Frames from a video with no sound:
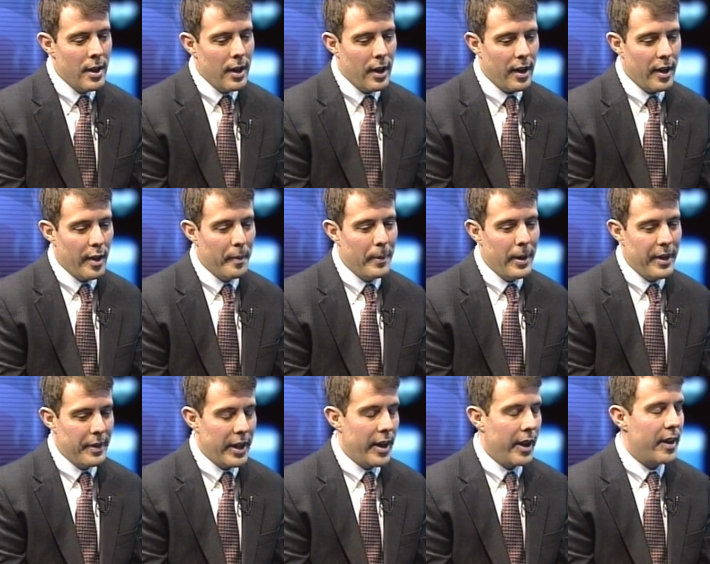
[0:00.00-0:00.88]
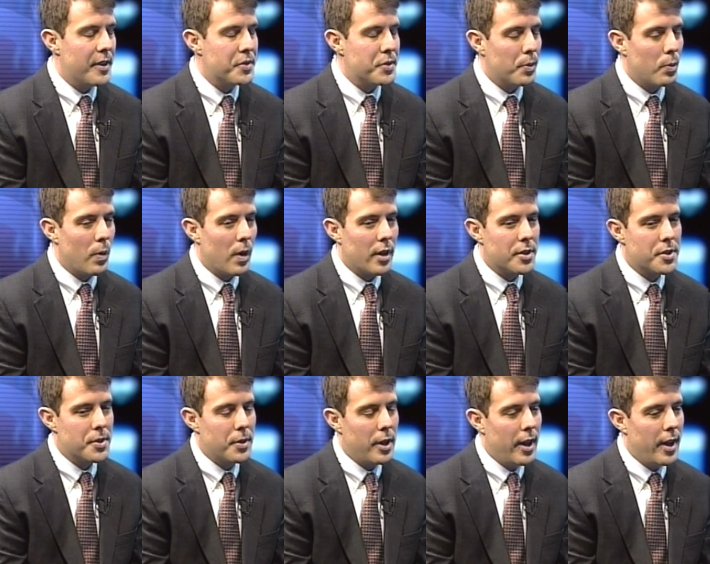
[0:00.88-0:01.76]
And then I also
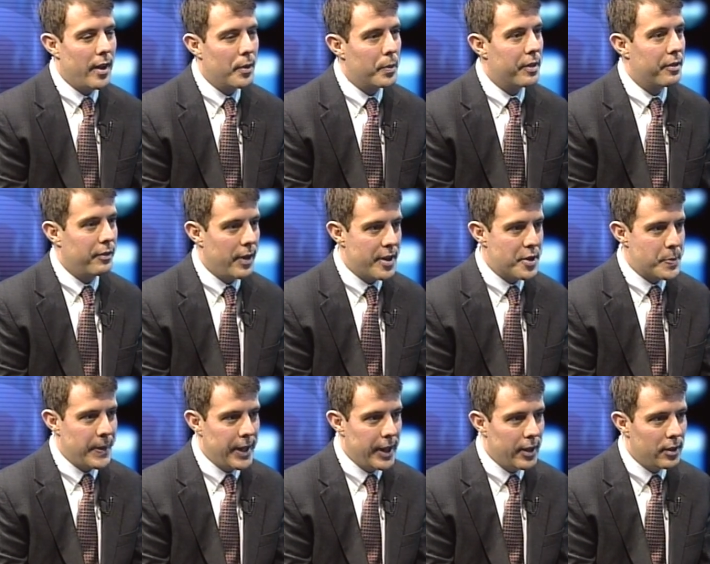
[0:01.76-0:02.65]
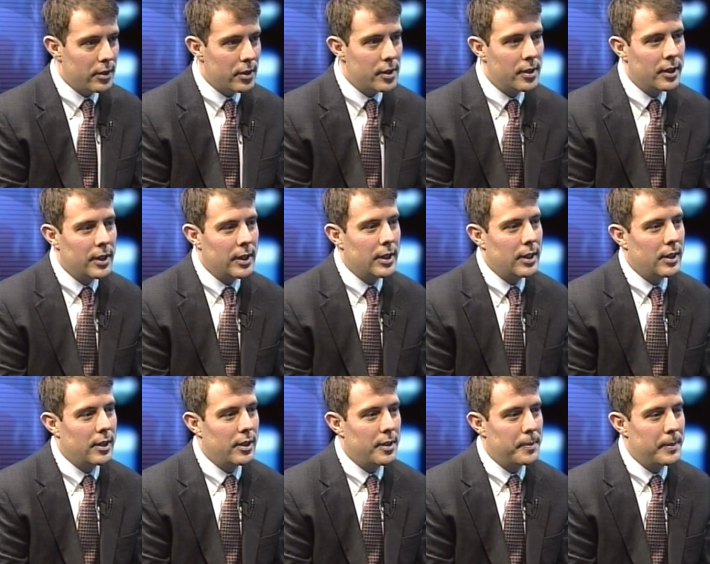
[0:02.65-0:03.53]
worked with Fleishman-Hillard,
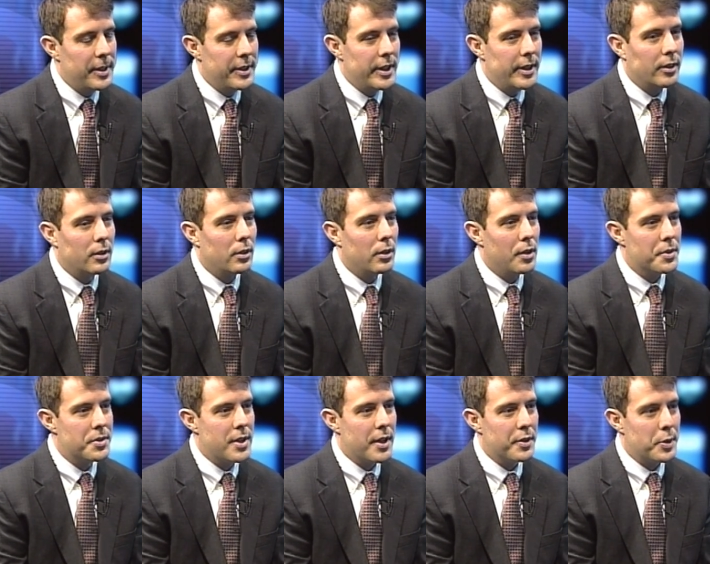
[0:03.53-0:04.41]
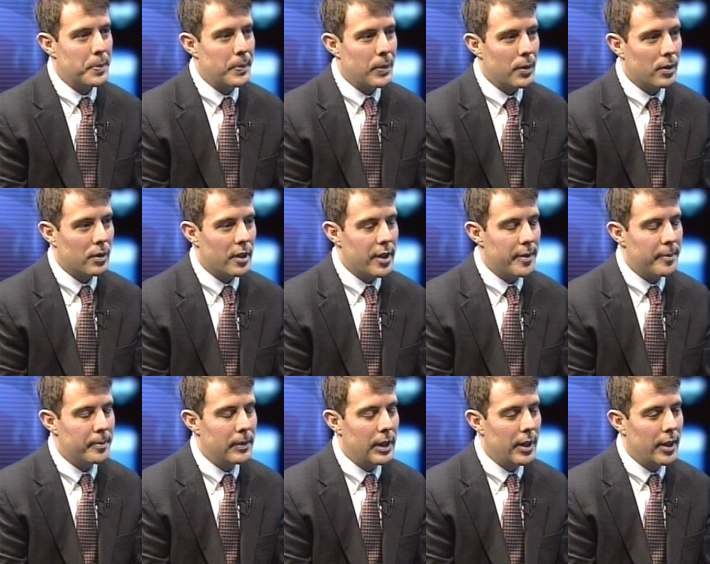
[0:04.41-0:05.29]
and then closed out the
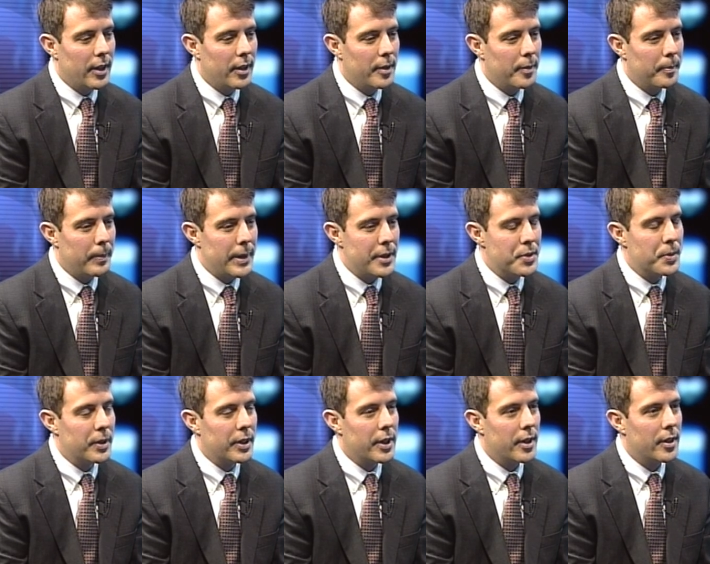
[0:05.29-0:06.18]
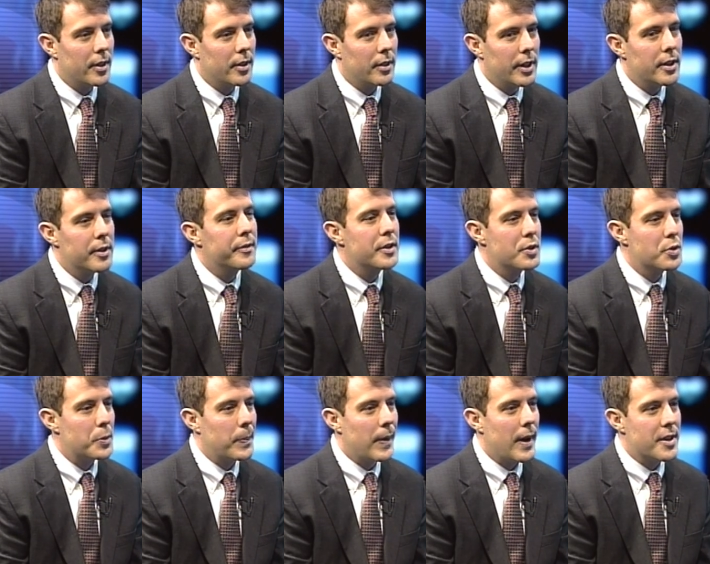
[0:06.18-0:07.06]
program by doing an
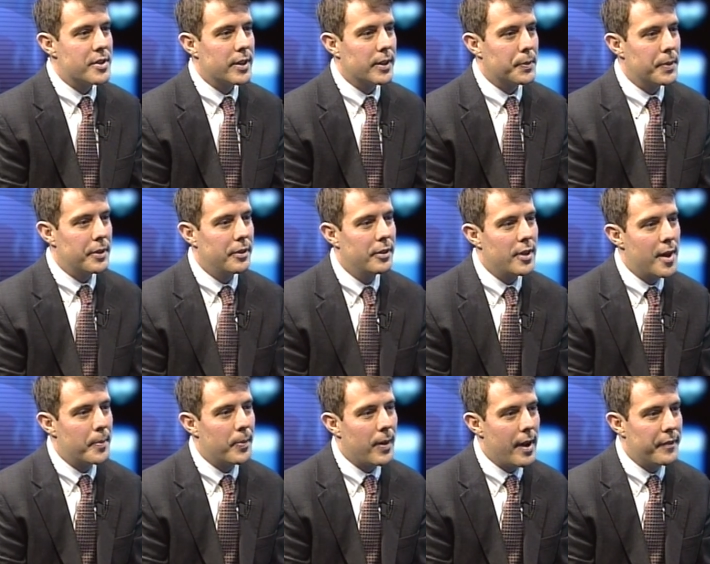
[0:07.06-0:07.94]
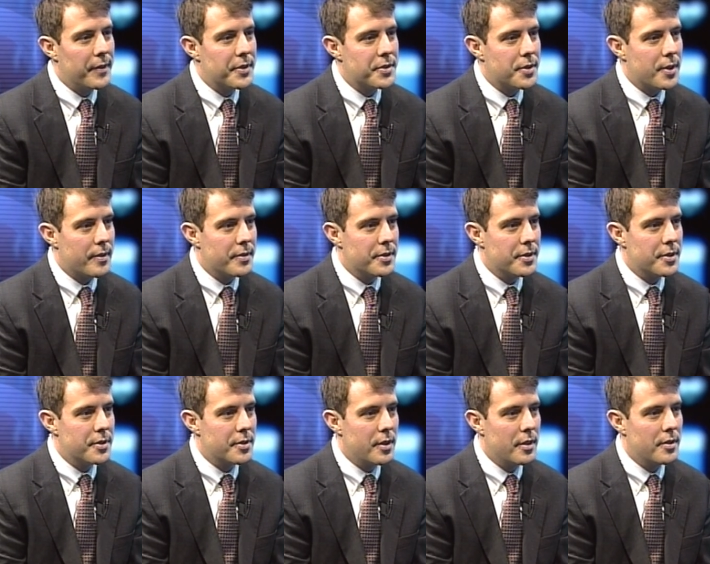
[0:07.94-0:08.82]
individual project with Nonprofit
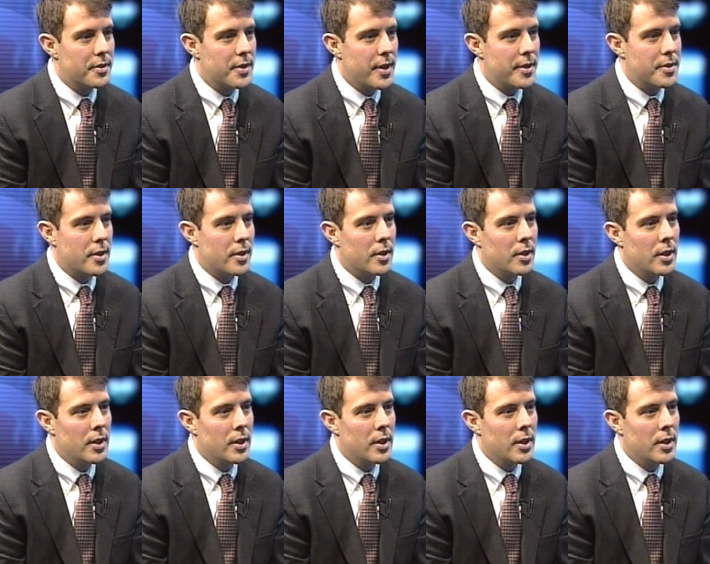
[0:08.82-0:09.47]
Services Center.